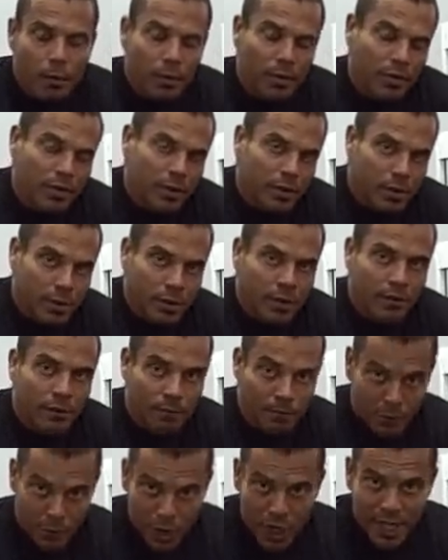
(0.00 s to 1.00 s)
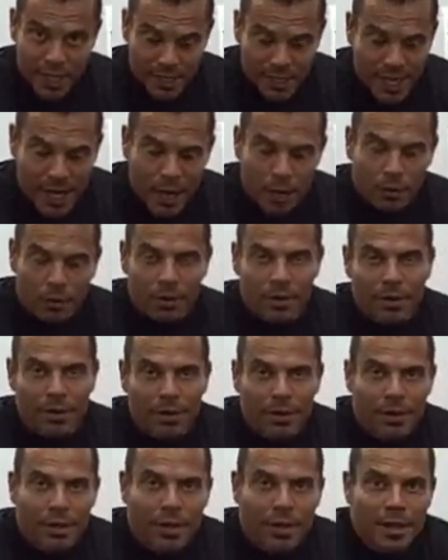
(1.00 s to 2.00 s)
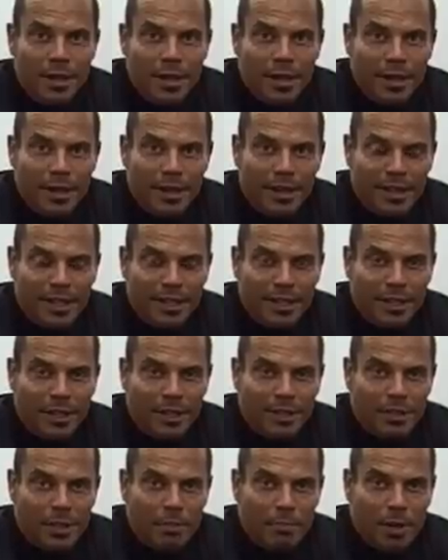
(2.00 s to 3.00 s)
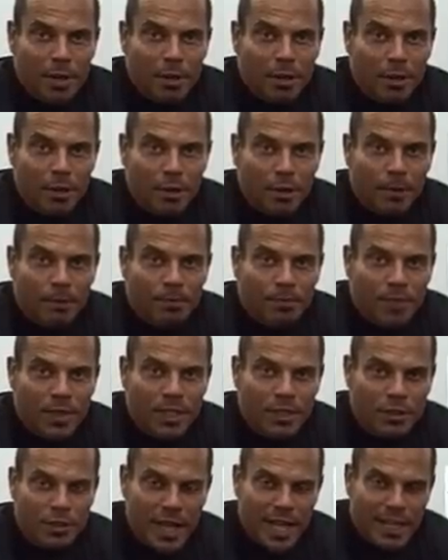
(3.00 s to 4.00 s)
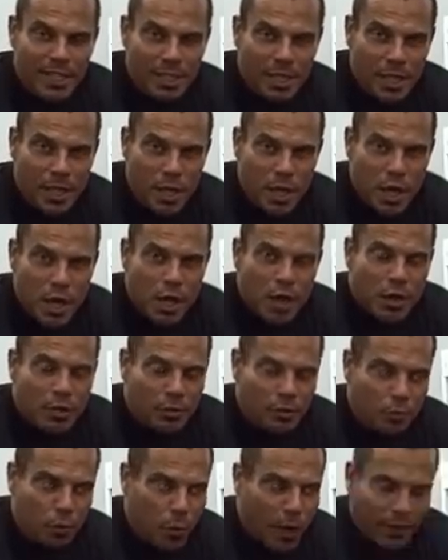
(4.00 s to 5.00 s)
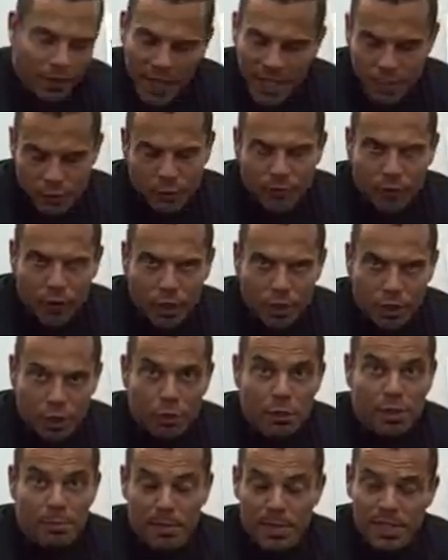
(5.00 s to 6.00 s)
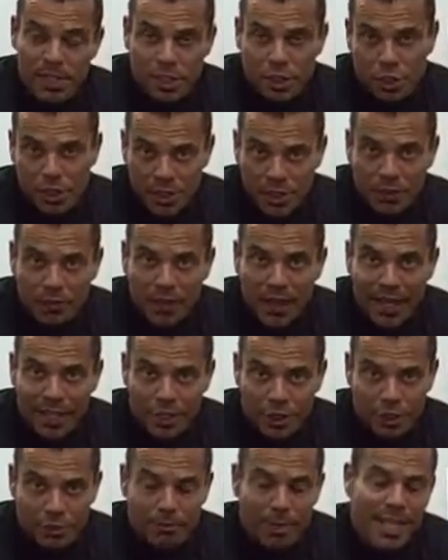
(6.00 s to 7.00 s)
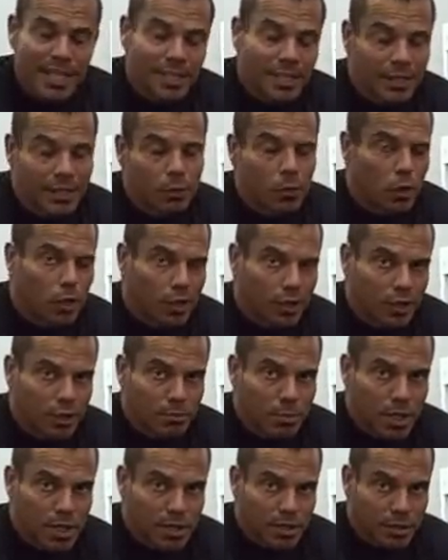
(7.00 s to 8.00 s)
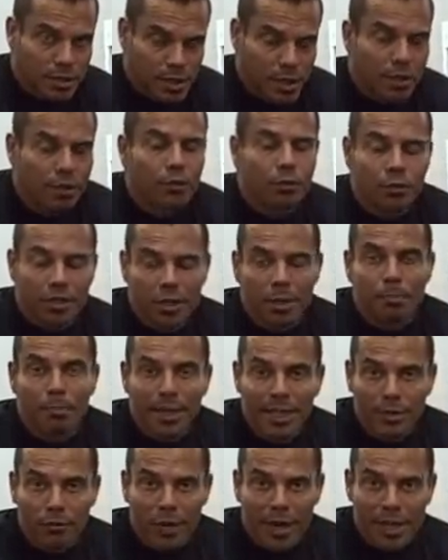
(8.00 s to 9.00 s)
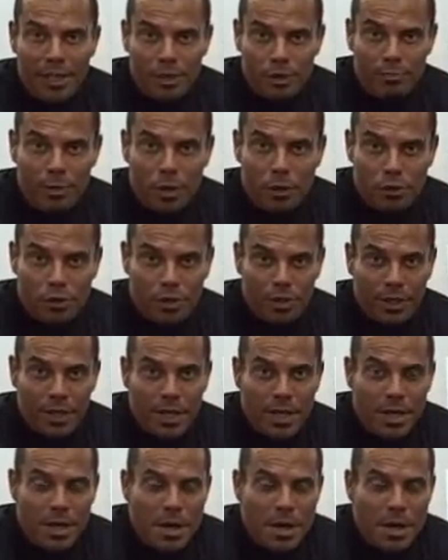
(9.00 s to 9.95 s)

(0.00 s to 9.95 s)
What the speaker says: with the chest down incline dumbbell curl. So that's what that's referred to as positions of flexion, basically working your muscles through the complete range of motion.